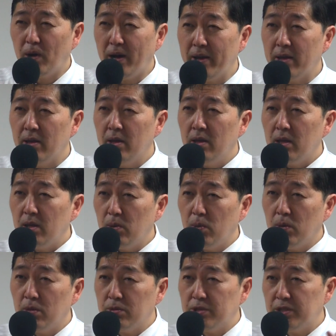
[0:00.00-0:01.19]
Why? It
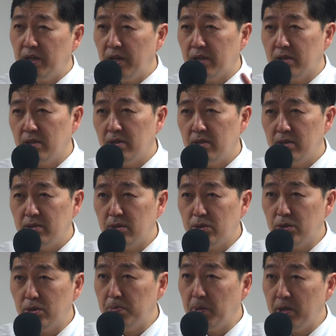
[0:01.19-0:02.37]
won't shake. It's the
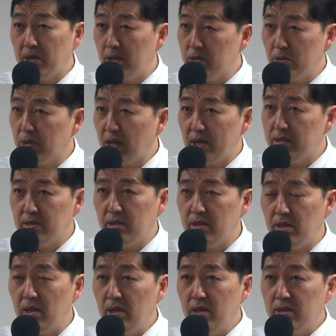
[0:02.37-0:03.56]
truth. But it's, you can't
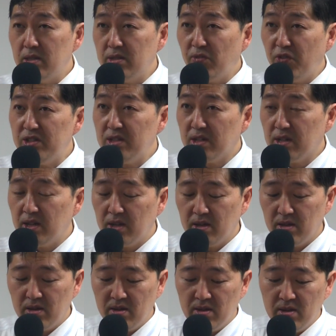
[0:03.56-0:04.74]
see this physically.
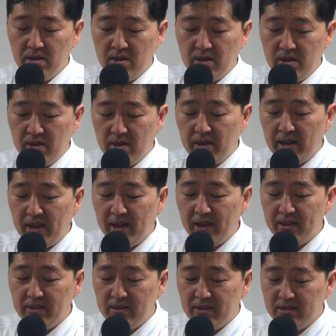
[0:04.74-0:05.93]

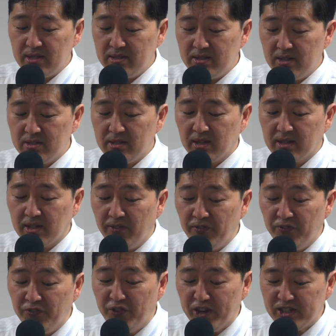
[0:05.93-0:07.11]
And it says this, the
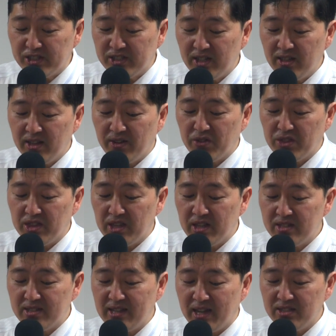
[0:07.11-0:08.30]
conviction of
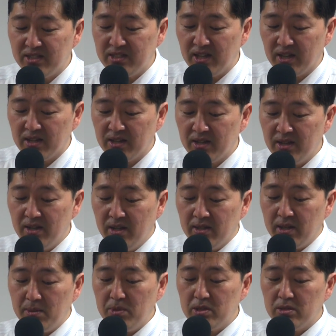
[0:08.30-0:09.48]
things not seen.
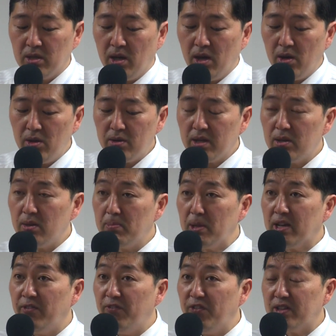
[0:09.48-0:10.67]
That means, how can you be
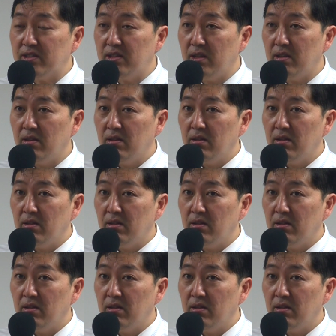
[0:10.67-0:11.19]
convicted?